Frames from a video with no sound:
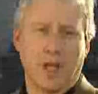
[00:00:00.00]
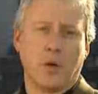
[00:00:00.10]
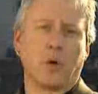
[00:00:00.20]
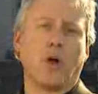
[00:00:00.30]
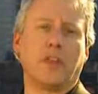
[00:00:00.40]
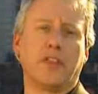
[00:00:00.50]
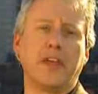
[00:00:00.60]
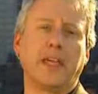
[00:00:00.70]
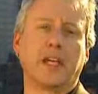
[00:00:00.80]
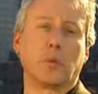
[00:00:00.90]
We're all
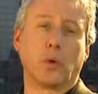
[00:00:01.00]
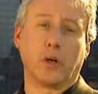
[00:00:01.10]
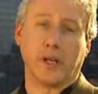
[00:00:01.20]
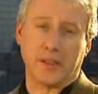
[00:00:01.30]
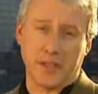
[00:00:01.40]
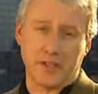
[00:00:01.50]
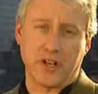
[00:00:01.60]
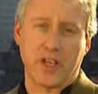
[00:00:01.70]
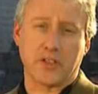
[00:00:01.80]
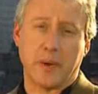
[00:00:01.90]
thinking and worrying these
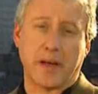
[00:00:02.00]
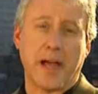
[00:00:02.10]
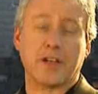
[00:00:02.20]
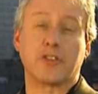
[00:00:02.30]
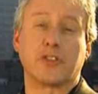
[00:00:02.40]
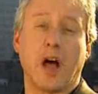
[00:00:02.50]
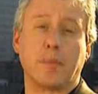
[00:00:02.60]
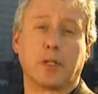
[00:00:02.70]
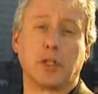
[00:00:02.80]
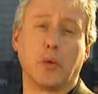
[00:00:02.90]
days about how to
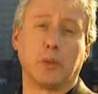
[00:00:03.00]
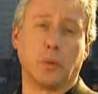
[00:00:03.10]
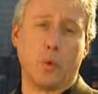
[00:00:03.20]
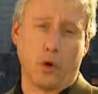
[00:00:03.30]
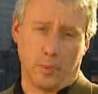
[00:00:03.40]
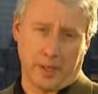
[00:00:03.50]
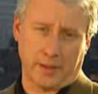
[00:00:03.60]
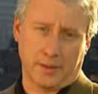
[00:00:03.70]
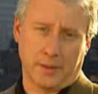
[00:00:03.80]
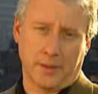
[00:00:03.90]
stop global warming.
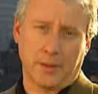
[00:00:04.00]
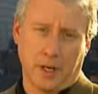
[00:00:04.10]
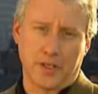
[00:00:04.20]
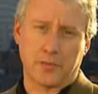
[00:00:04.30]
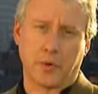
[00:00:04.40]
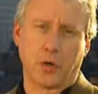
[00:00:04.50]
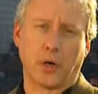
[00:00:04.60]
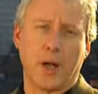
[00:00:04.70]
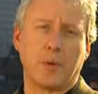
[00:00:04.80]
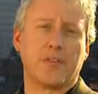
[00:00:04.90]
On this
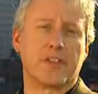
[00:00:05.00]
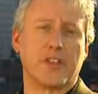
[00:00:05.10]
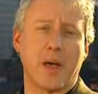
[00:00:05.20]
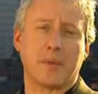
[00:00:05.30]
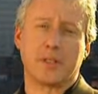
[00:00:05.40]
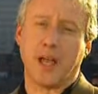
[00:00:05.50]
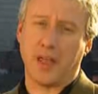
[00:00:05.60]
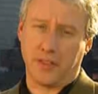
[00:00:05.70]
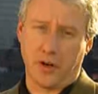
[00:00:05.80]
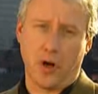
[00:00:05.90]
program, we've examined
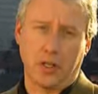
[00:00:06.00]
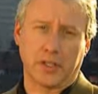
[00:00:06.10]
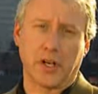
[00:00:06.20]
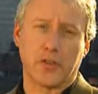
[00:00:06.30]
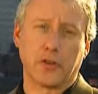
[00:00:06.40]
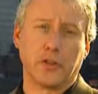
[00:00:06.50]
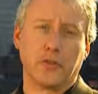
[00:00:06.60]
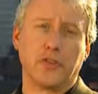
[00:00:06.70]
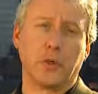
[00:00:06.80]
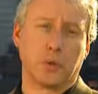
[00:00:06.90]
ethanol and other new
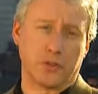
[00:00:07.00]
fuel